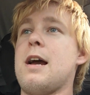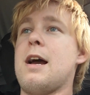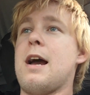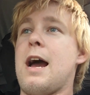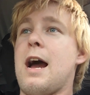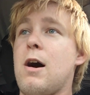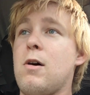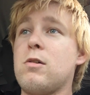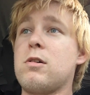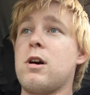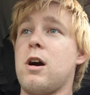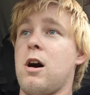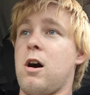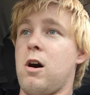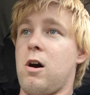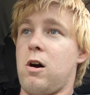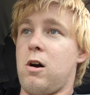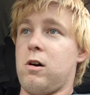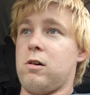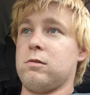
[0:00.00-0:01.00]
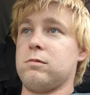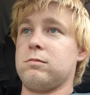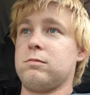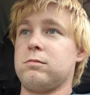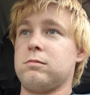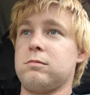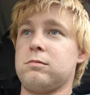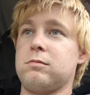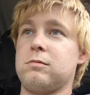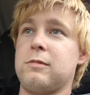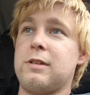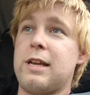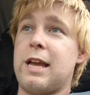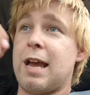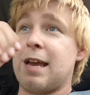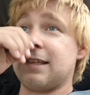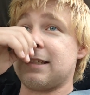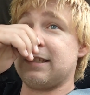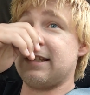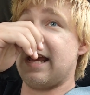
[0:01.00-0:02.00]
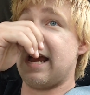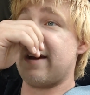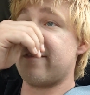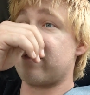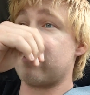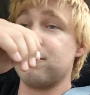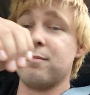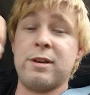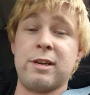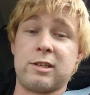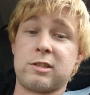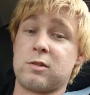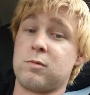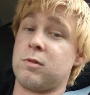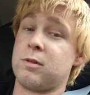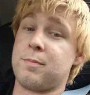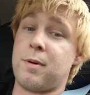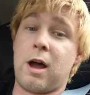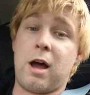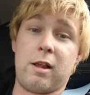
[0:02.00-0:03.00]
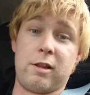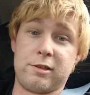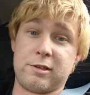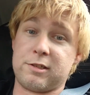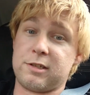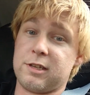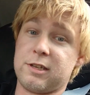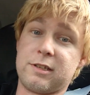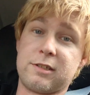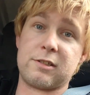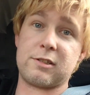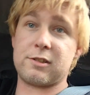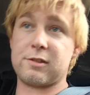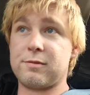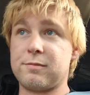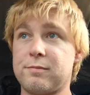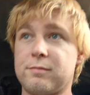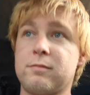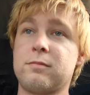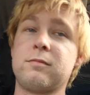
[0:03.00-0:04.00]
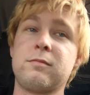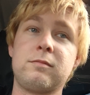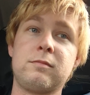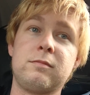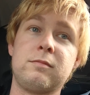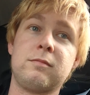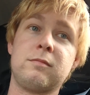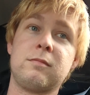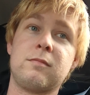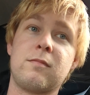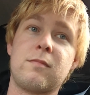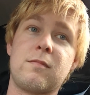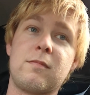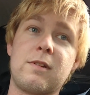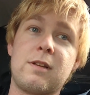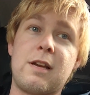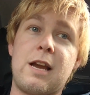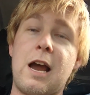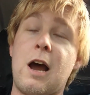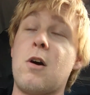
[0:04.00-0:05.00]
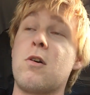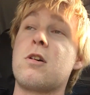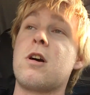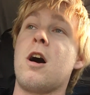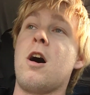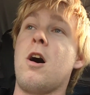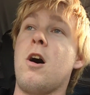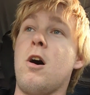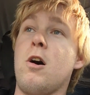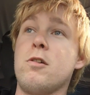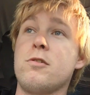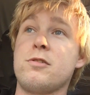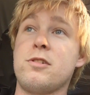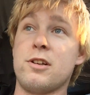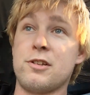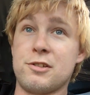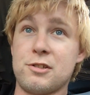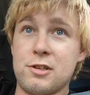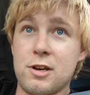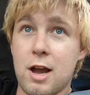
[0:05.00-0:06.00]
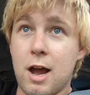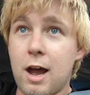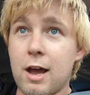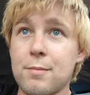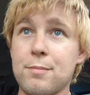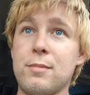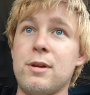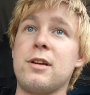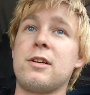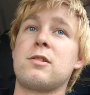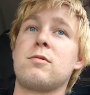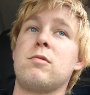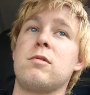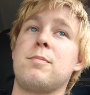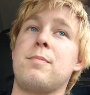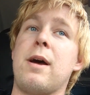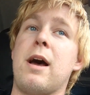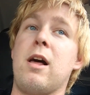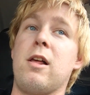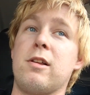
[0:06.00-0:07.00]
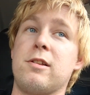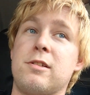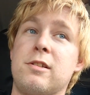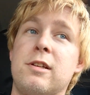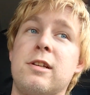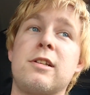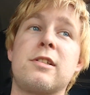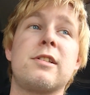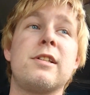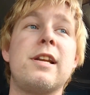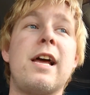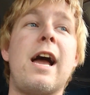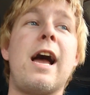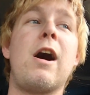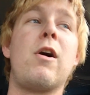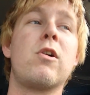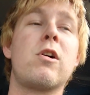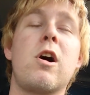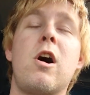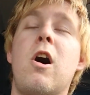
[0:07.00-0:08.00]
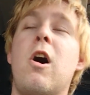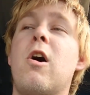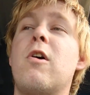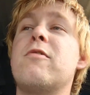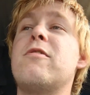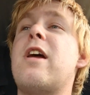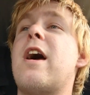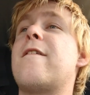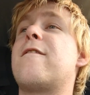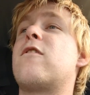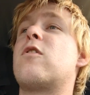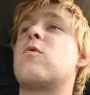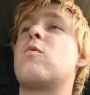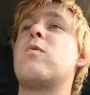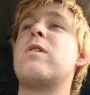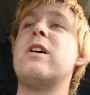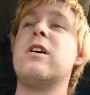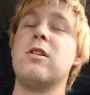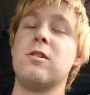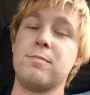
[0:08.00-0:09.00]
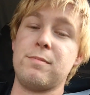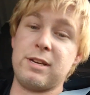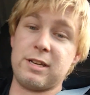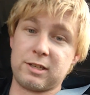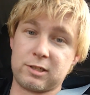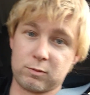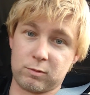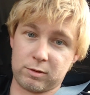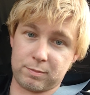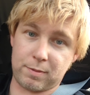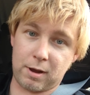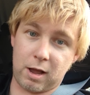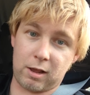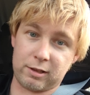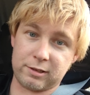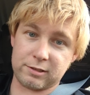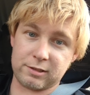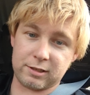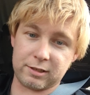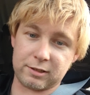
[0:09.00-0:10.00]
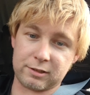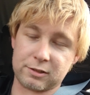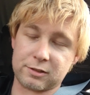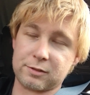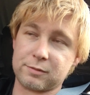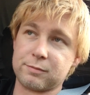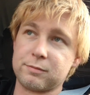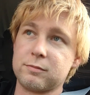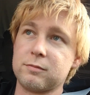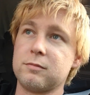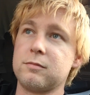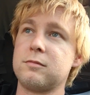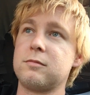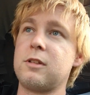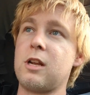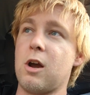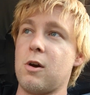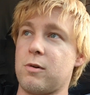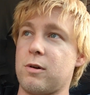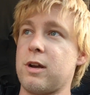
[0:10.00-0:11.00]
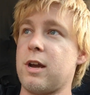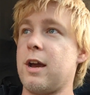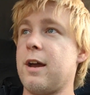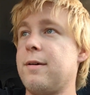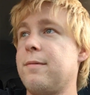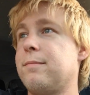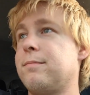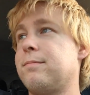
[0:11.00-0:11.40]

alcohol has never mixed with politics. Alcohol does not mix with politics, and alcohol never will mix with politics. Okay?